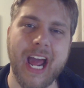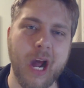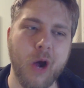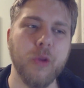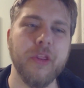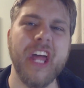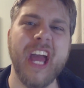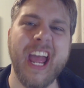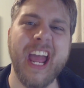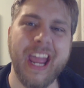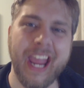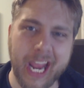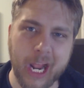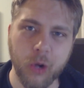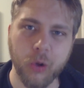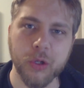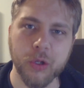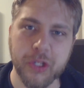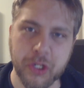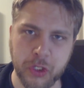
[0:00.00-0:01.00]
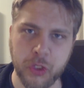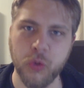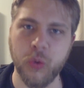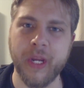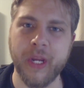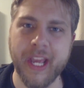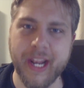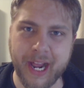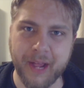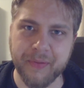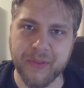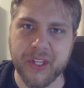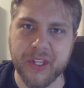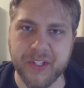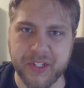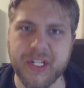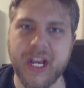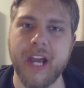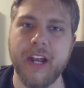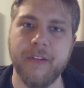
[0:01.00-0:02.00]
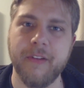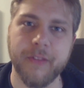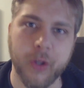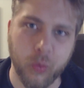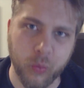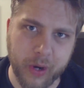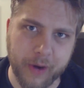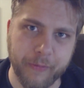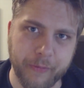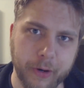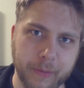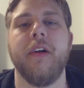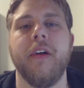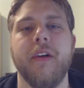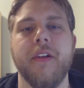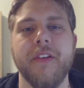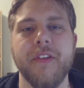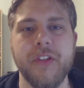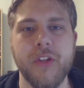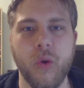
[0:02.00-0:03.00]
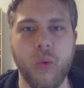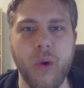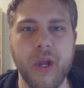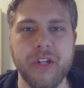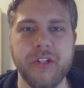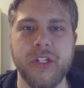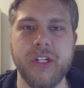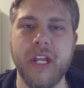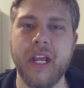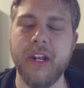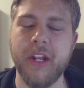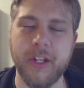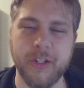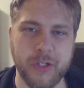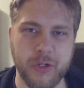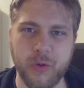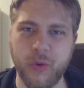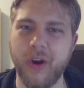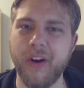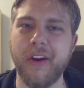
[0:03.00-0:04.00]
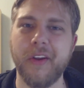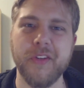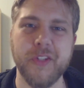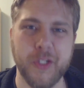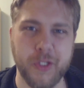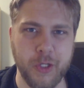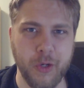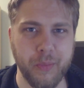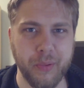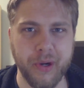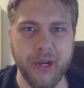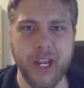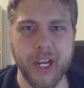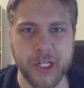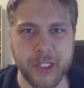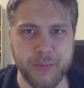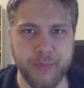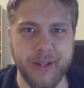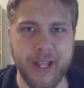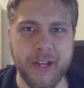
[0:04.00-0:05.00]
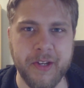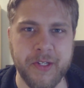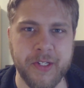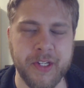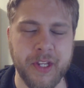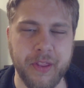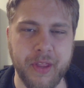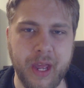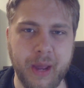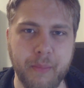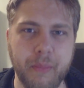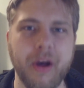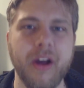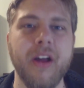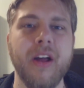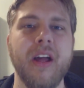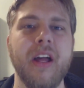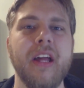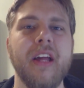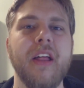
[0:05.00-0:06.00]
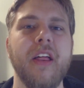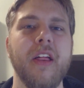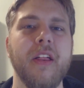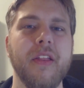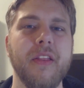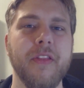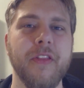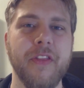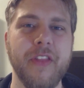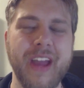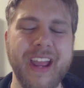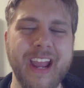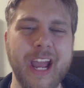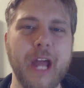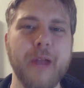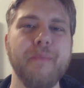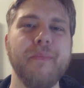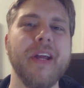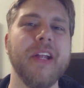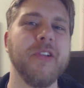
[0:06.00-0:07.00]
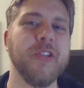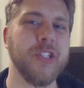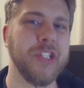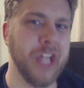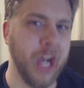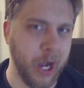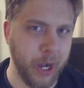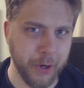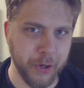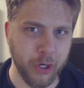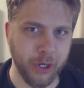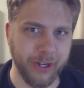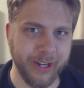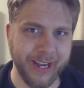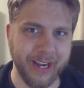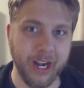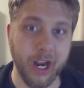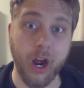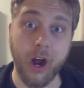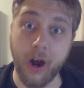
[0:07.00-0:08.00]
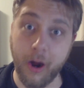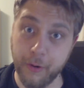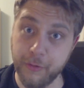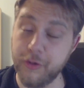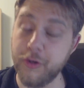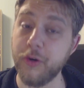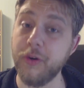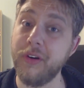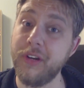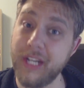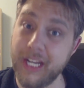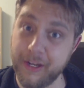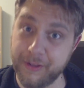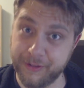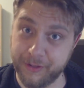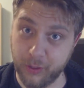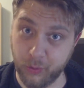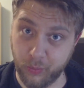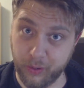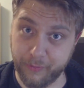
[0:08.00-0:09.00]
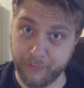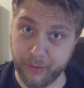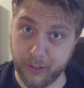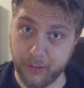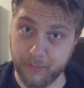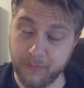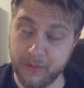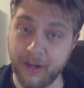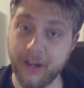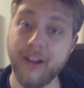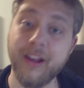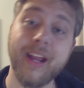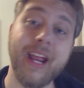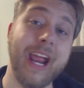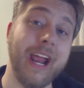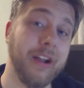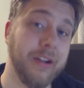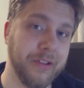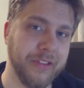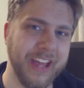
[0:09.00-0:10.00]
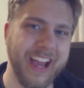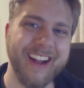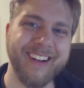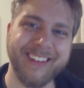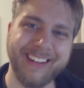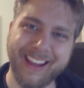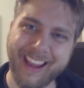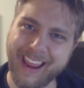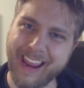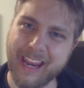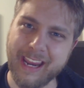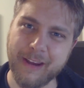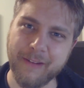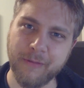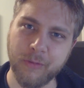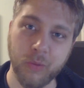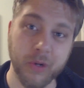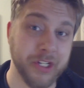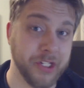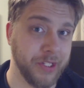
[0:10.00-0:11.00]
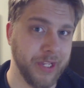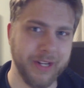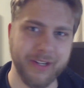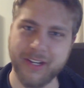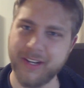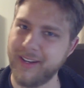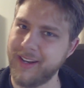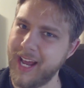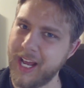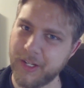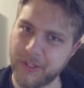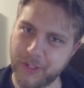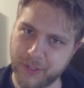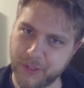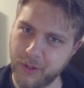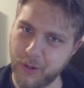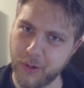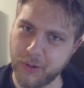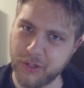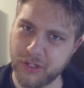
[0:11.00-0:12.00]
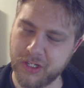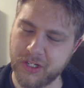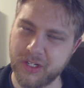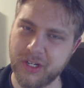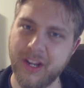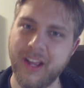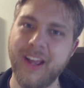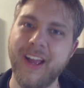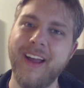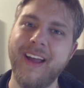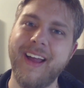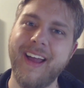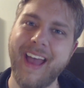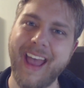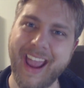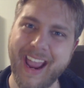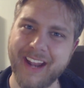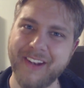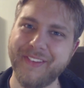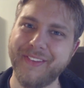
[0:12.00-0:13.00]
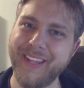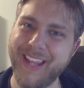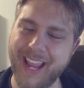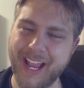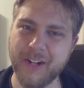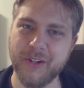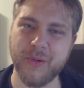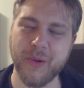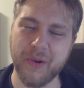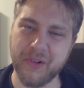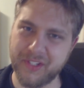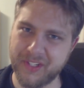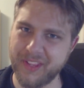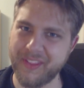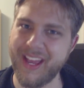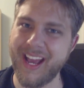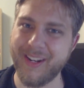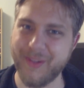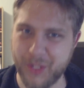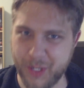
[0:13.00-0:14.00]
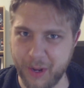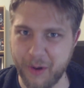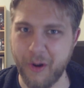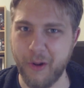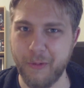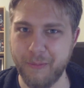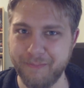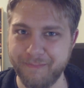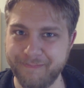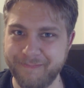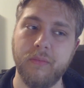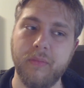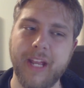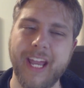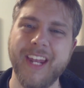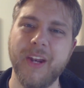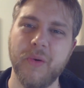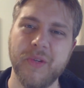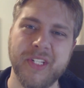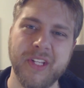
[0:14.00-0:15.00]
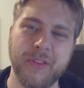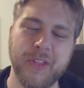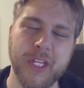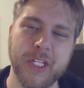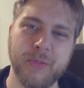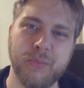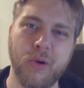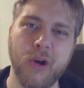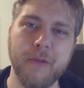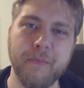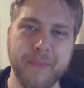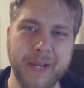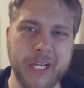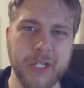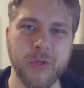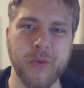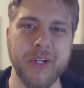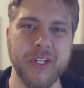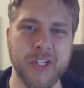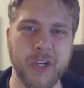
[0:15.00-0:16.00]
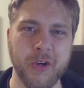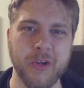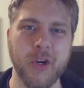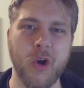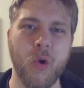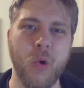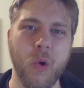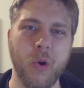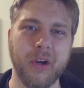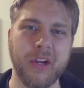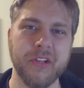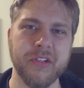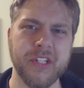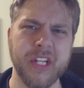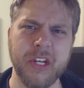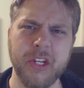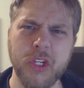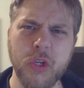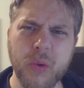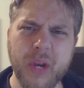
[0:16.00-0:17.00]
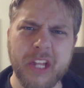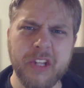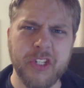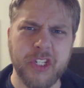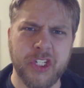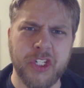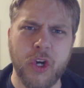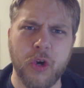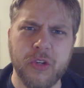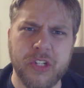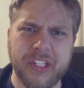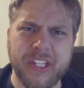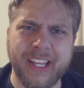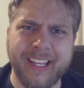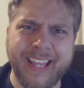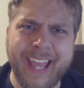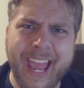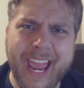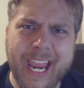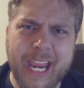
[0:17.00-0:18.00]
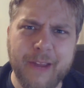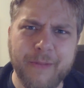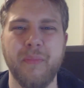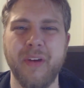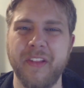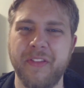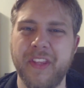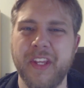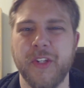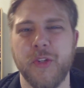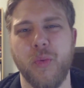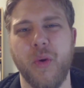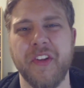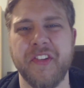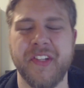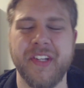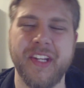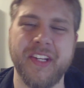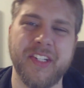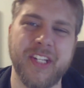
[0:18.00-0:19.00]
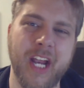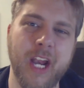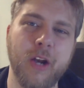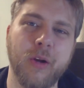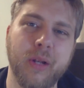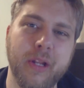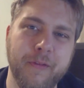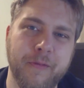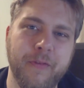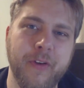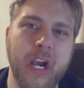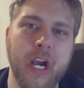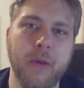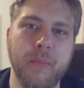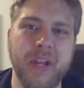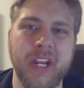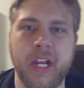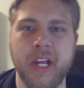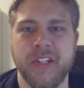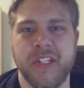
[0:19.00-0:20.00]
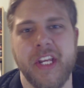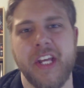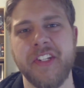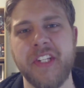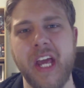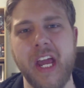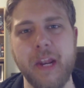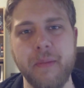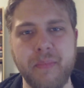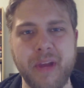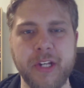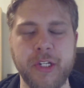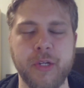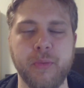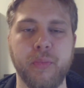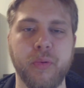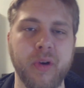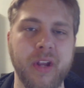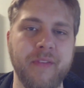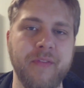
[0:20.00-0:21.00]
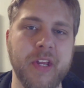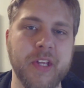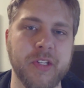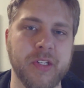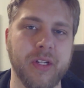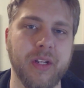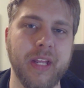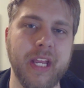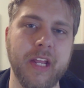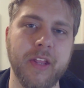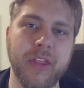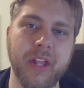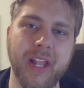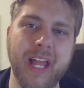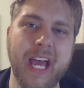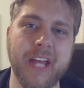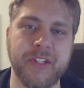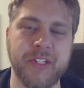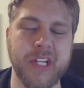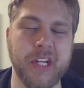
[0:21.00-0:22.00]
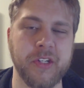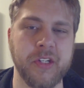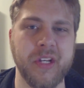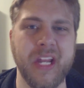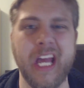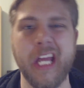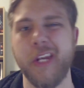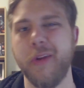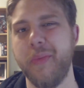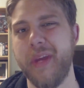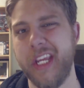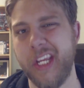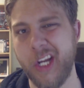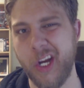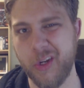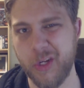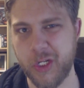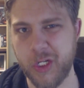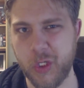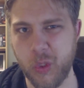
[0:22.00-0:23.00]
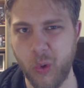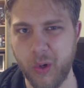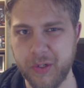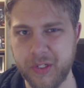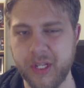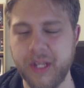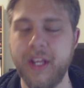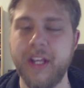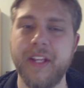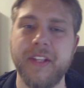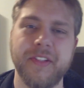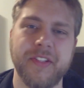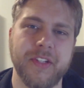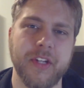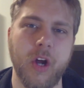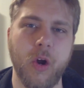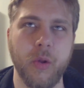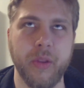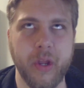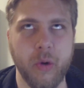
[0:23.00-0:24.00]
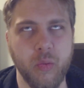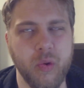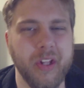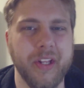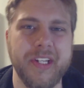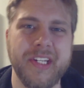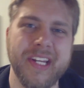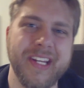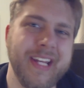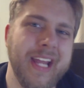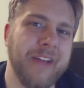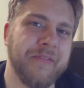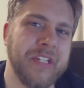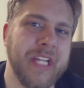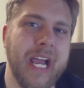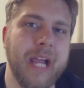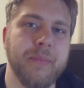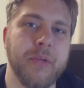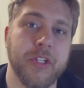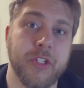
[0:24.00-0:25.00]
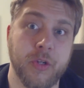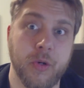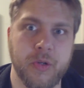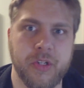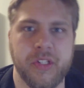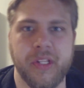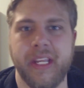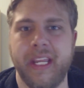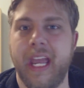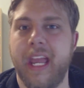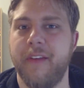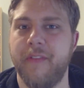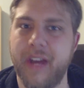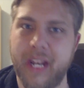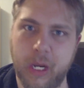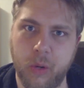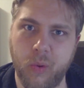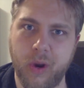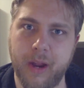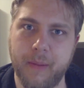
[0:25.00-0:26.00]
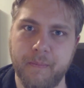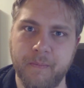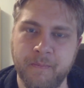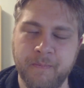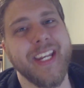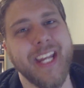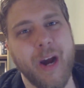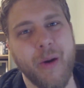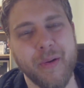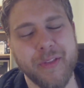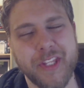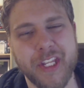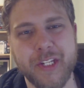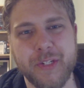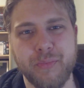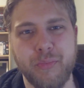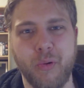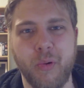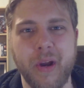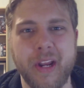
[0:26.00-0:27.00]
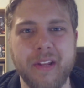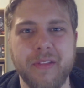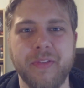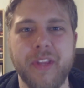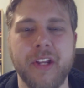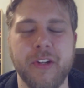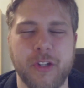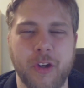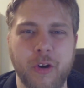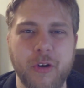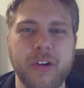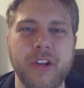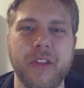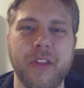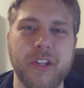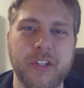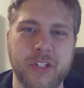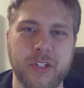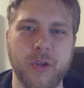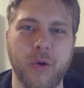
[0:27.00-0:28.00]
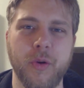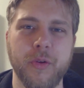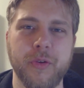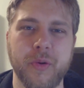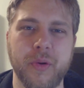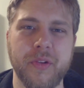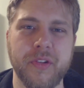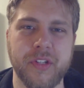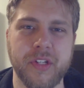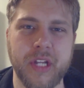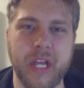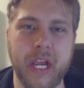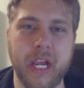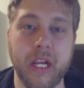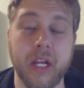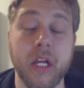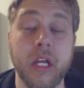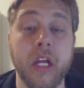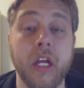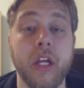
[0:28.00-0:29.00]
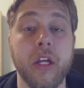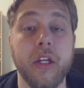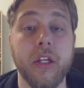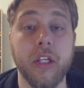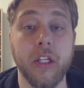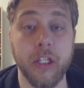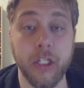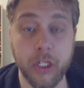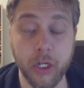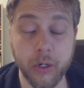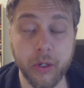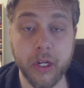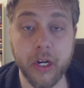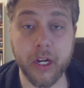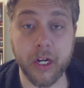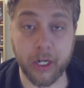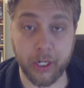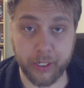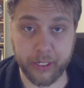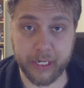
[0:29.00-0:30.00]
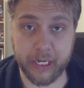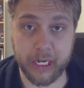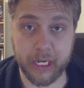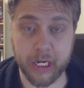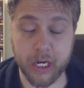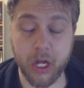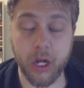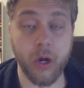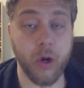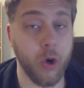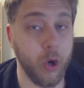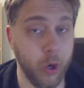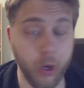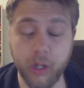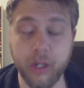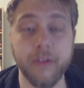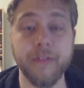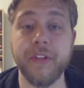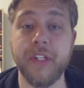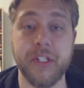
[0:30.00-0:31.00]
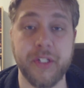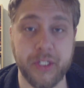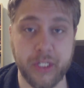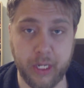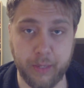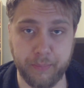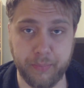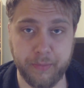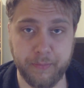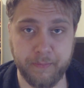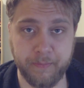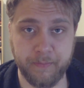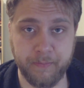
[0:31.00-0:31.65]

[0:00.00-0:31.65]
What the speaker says: the hell did you get on this side of the river? To which, in his drunken stupor, he explains to them, they had been tunneling underneath the river, and that cave, which they did not search, had the entrance to that tunnel. And it was at this point Petrie turned to Hork and said, you didn't search the cave! But this wasn't entirely fair because as I had mentioned previously, the last session had to be cut short, so they really didn't have time to search the cave anyway. Now at this point, they turn to this soldier and say, you're gonna clean all of this up,